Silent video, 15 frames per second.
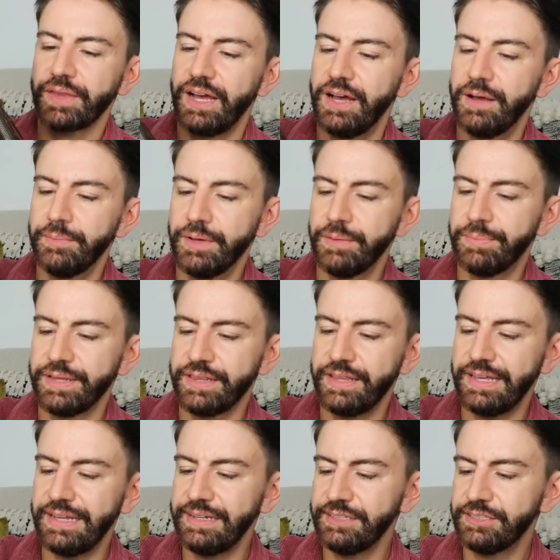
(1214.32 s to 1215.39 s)
but
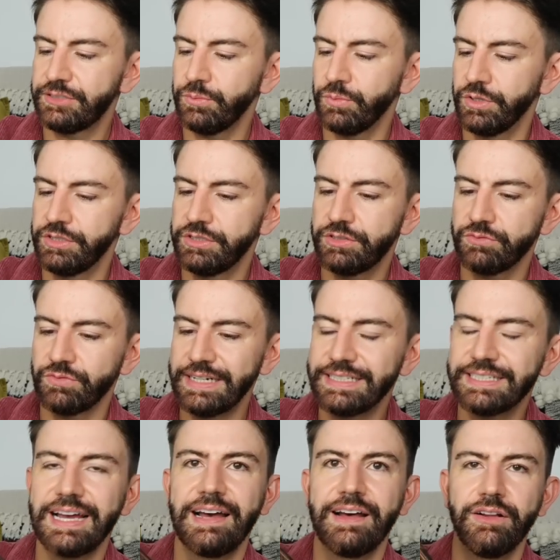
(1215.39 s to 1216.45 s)
these would
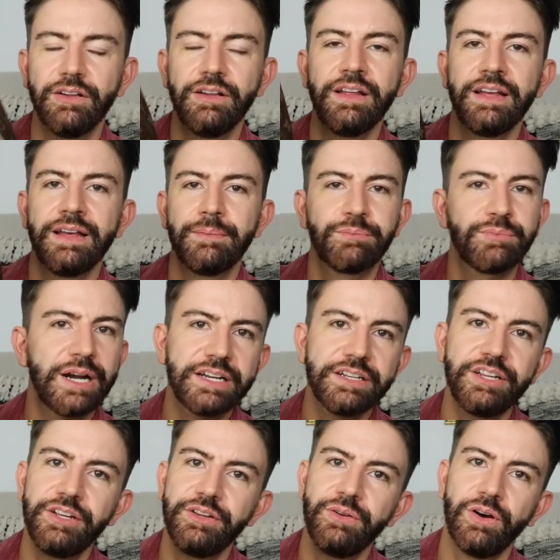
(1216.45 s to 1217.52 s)
retail brand
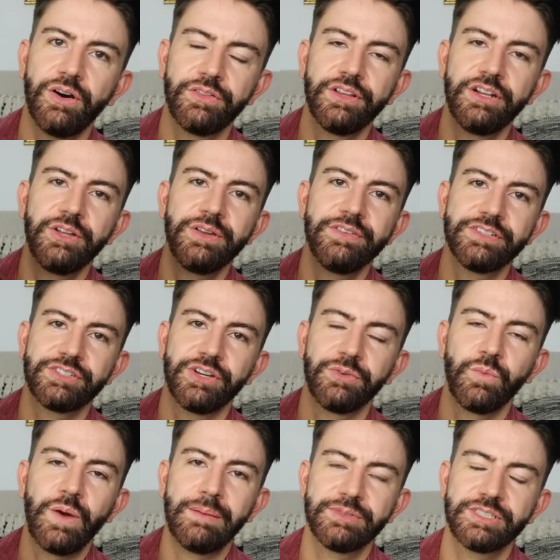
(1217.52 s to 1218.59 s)
new on the Louis
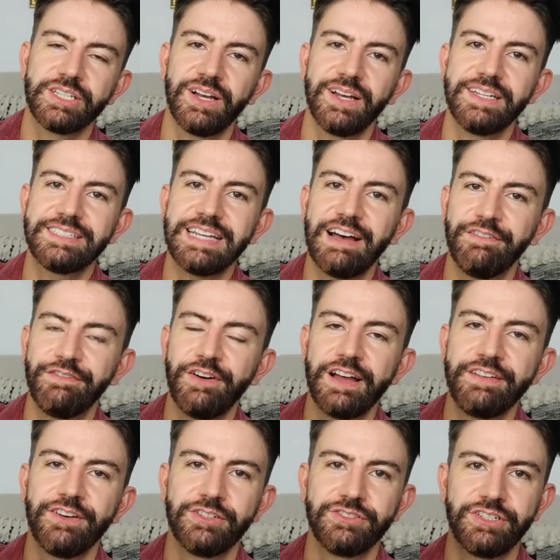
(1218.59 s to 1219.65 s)
Vuitton website at
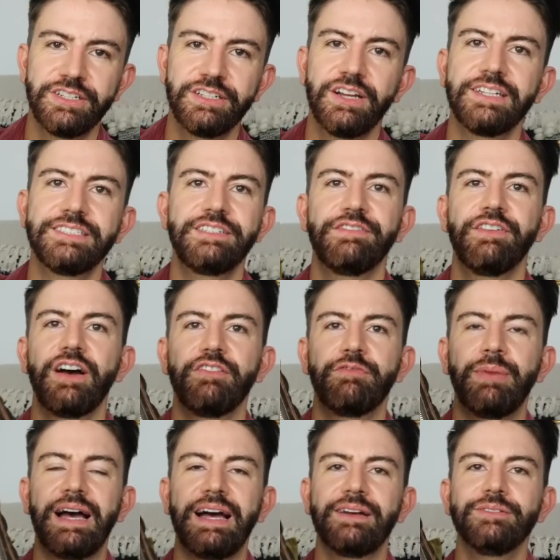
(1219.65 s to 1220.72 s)

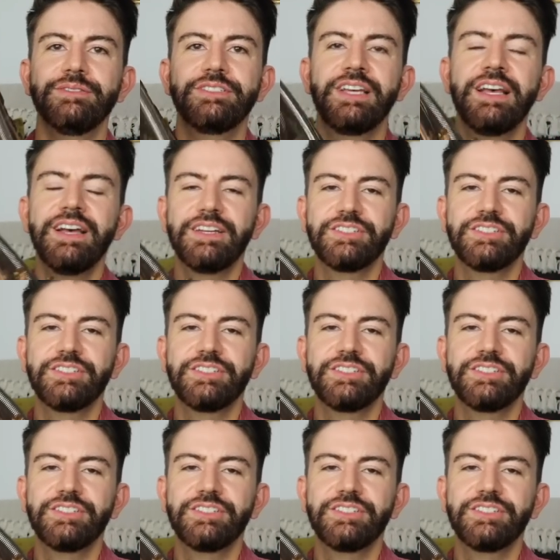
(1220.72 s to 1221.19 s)
£595.